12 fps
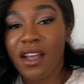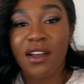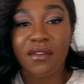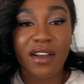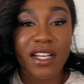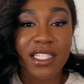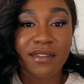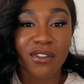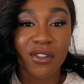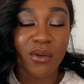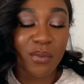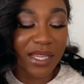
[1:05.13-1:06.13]
First of
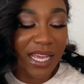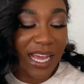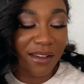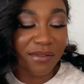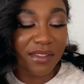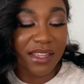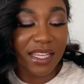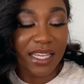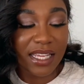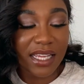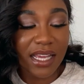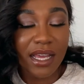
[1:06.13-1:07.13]
all, we have
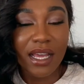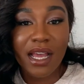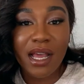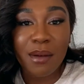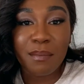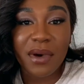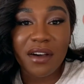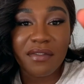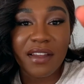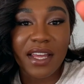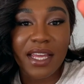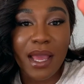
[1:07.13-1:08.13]
the
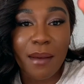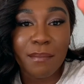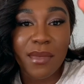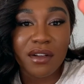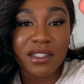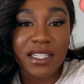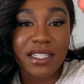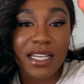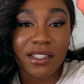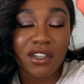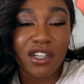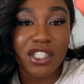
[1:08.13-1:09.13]
Buffet
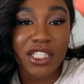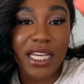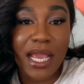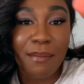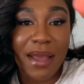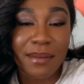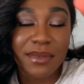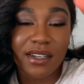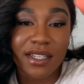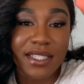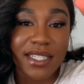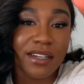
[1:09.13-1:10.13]
Multi-Technology Peptide
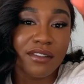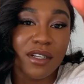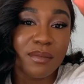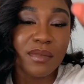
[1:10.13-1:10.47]
Serum.